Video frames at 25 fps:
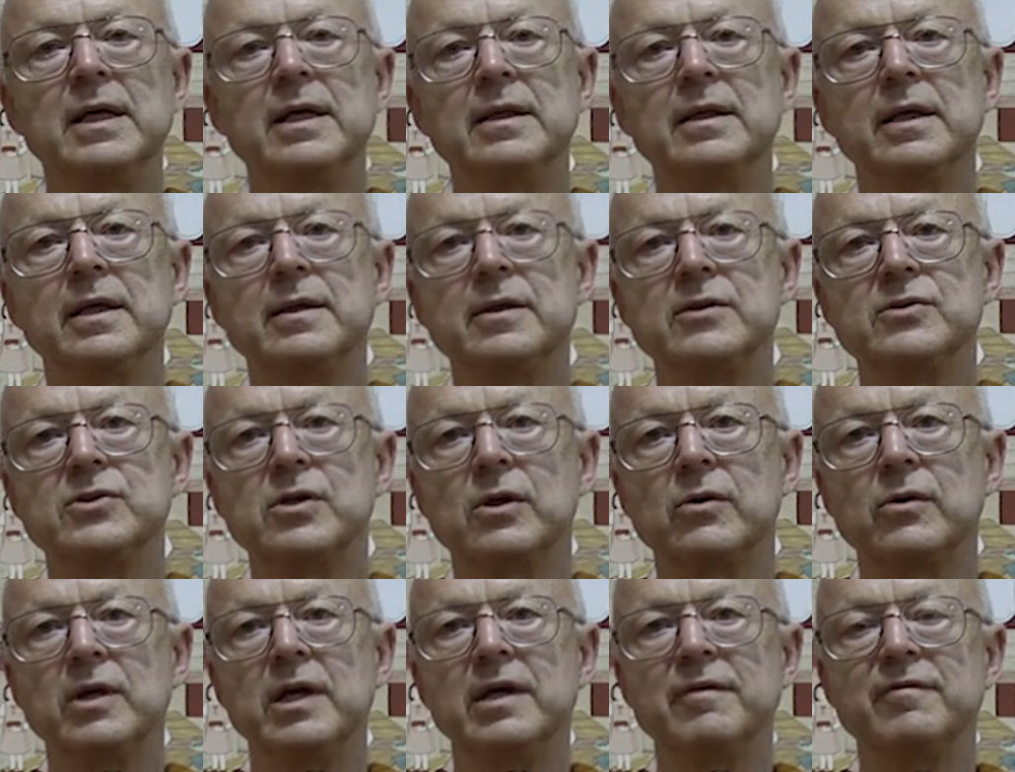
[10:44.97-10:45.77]
Then there's a
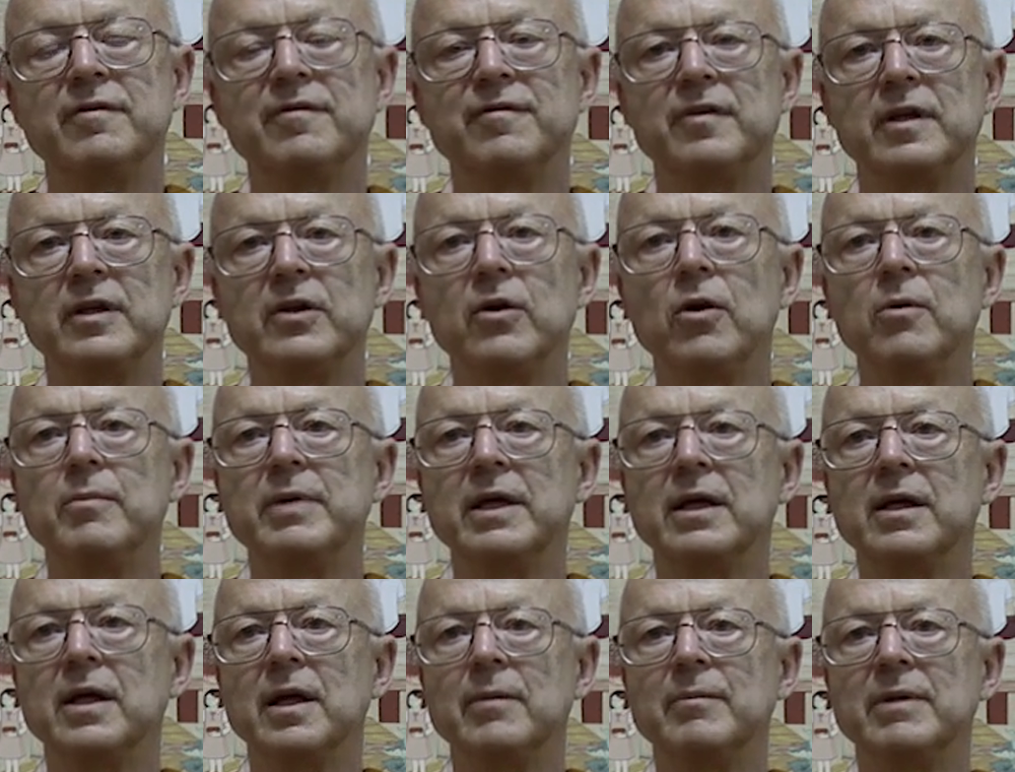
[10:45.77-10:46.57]
craving for no
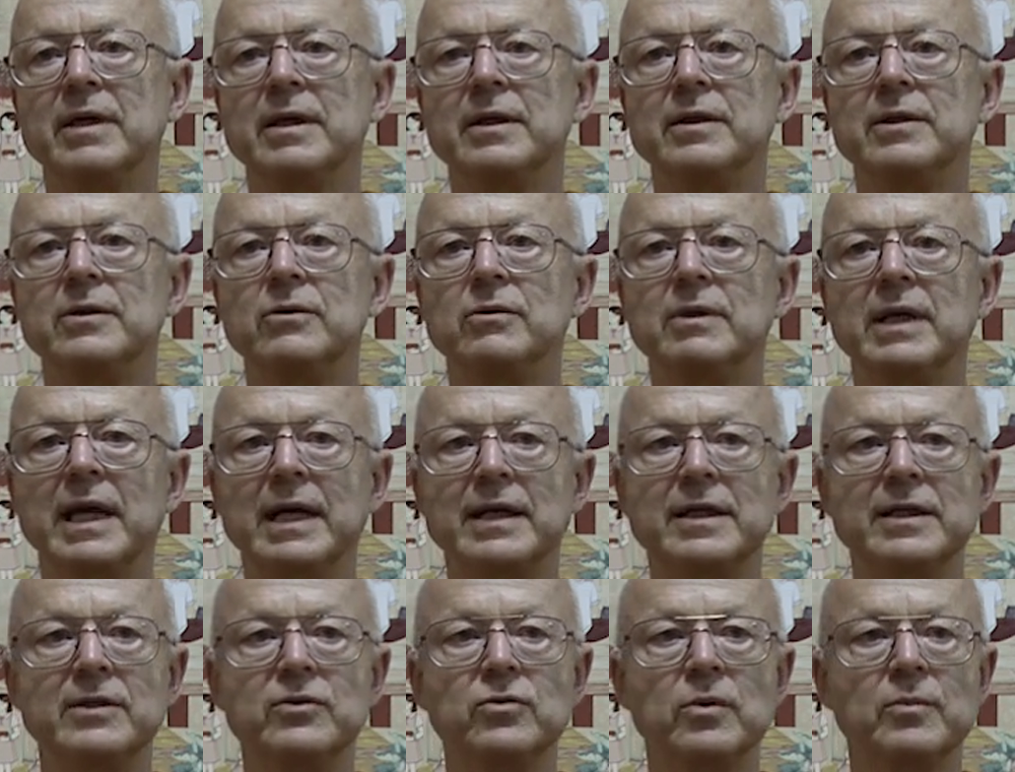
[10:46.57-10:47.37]
becoming. You
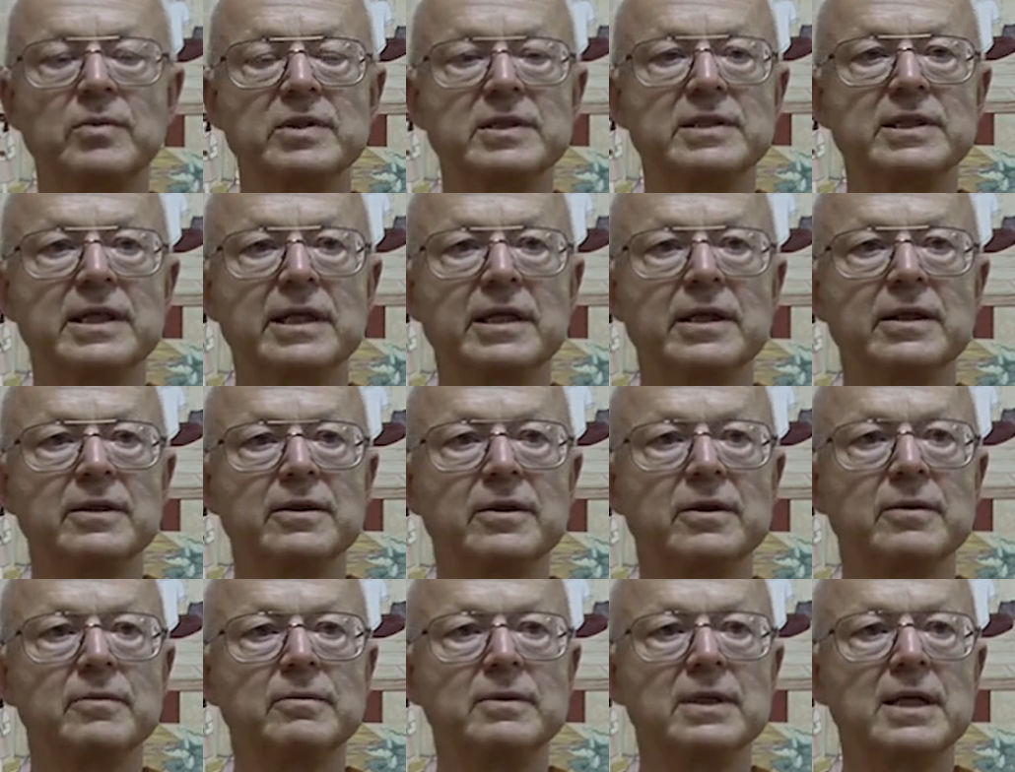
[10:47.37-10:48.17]
get into a
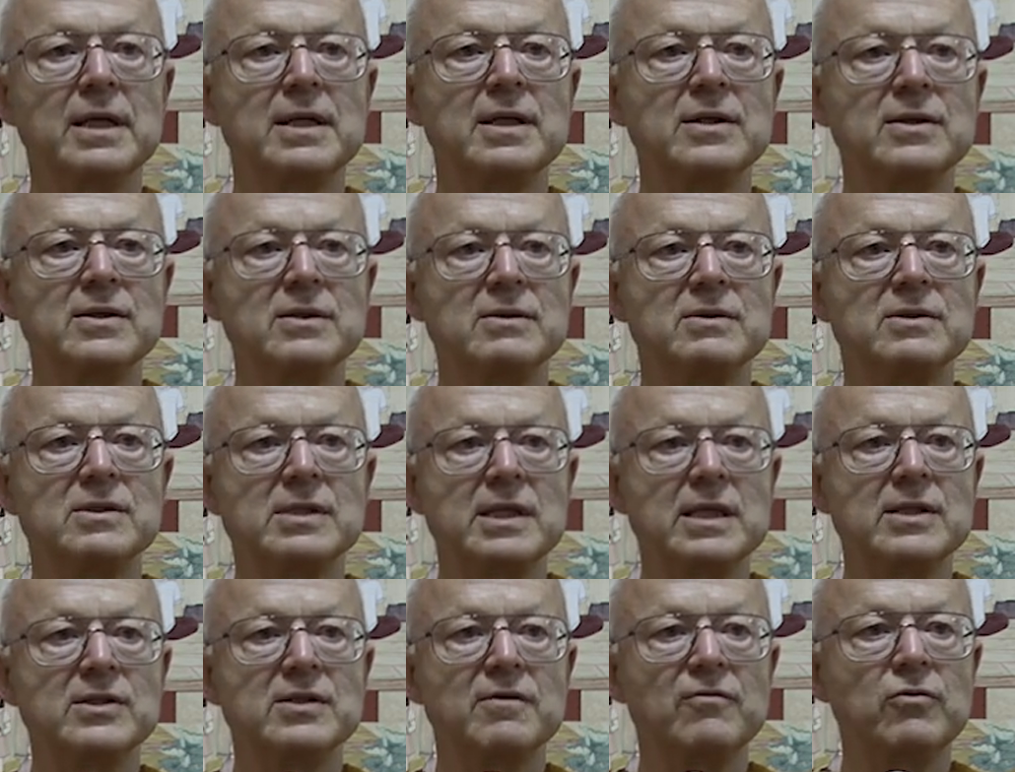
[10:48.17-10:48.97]
particular
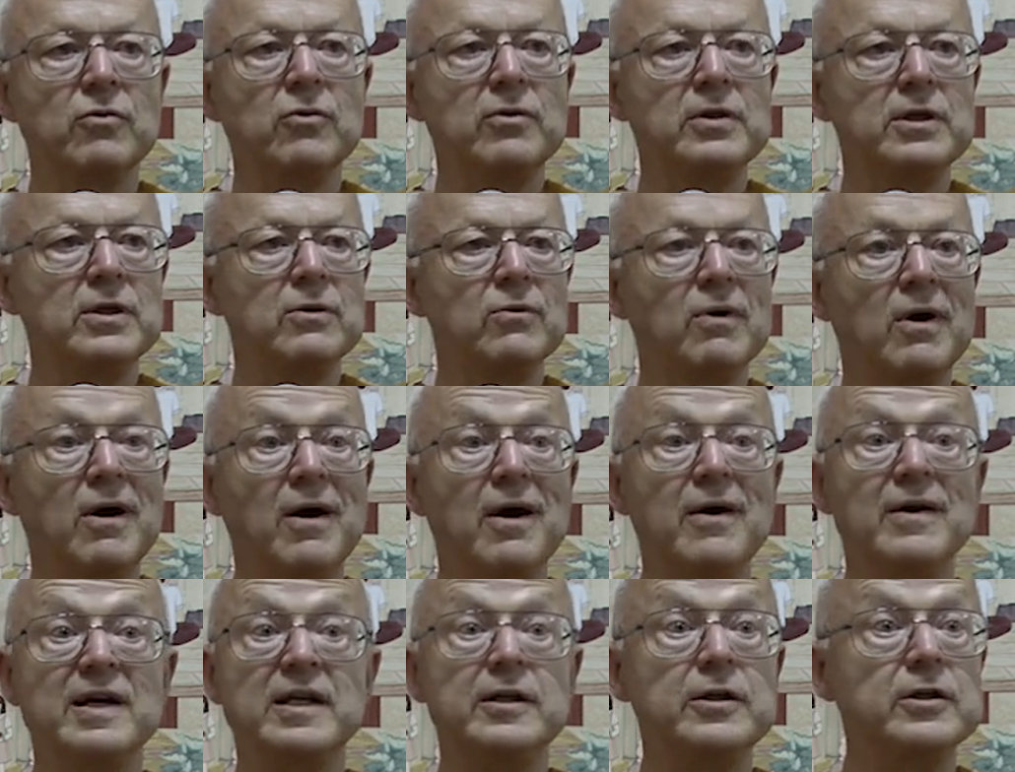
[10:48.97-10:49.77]
sense of who you
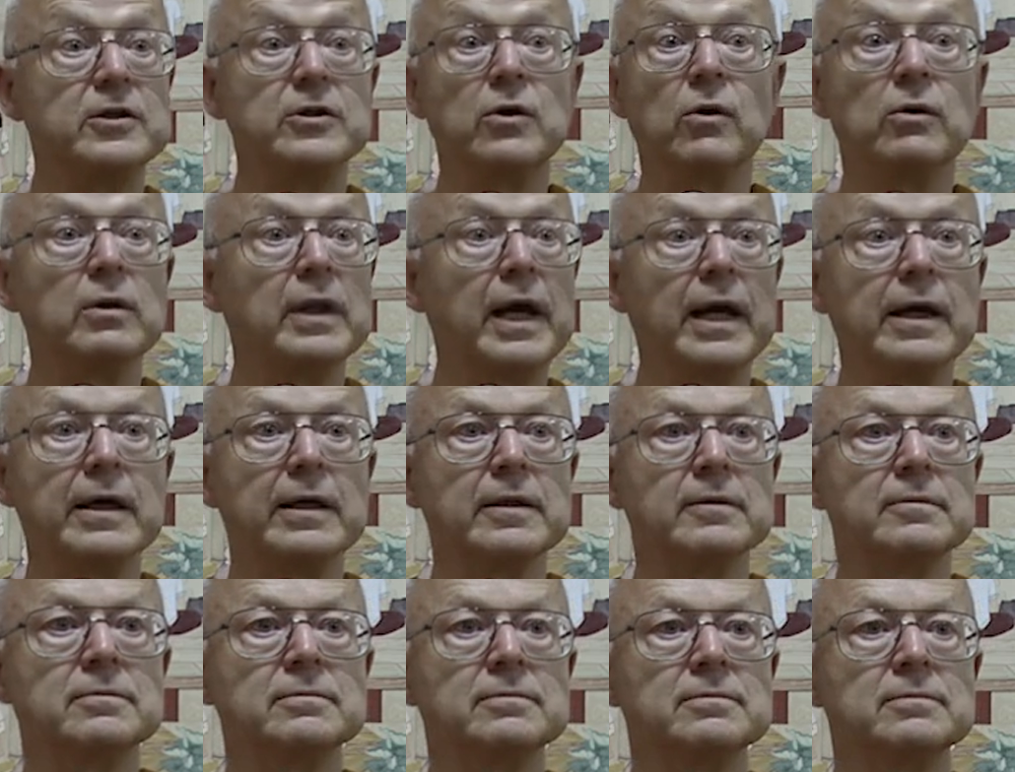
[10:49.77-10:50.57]
are and you don't like
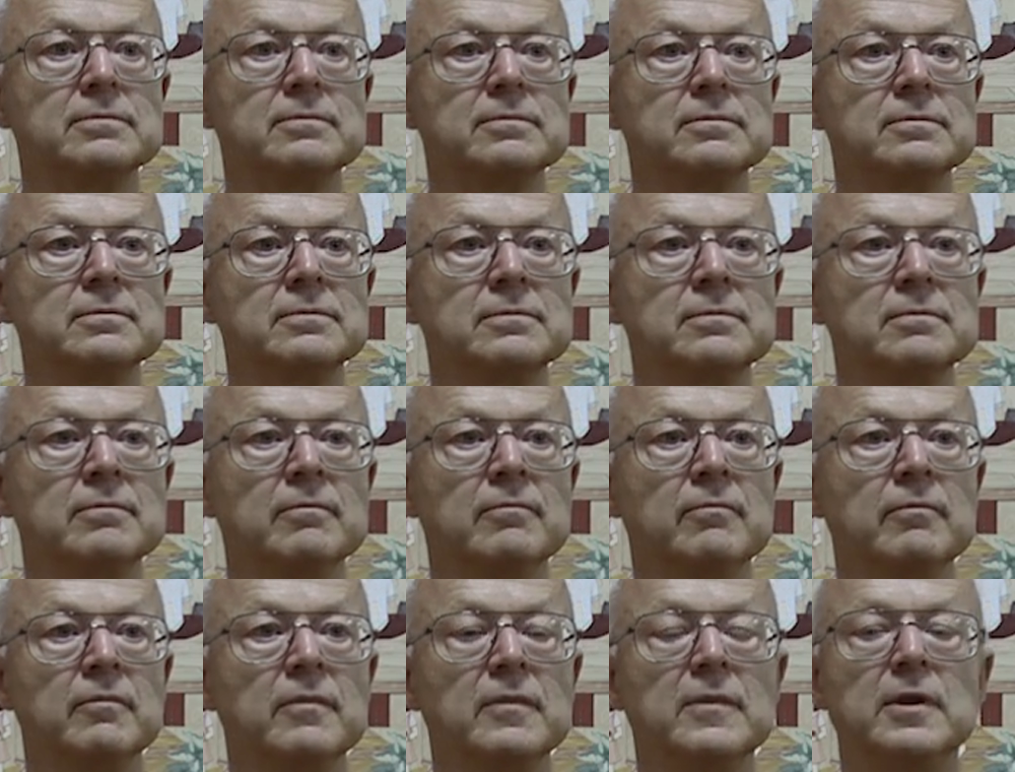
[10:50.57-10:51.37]
it.
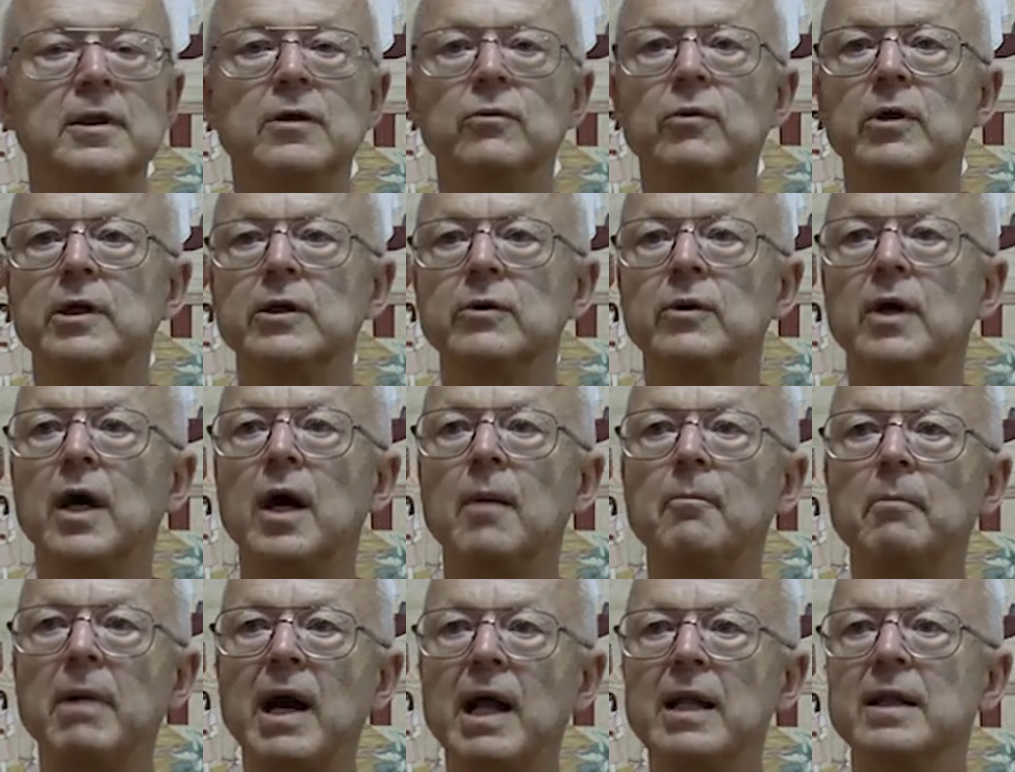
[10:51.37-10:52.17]
You want to
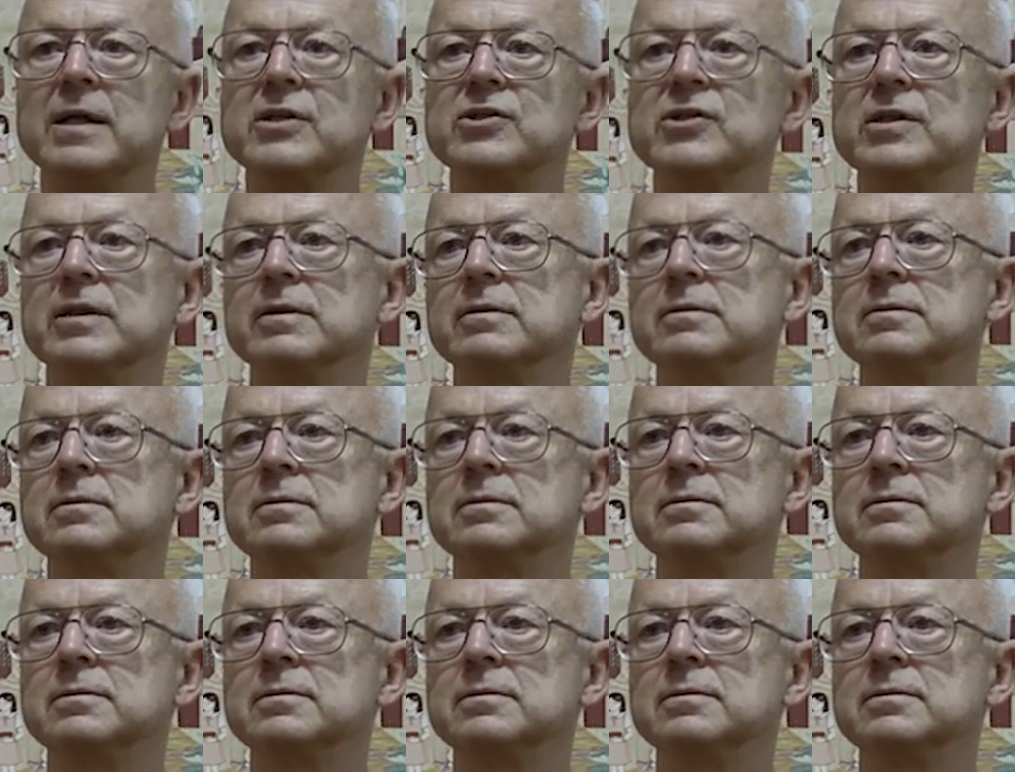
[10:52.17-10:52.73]
abolish it.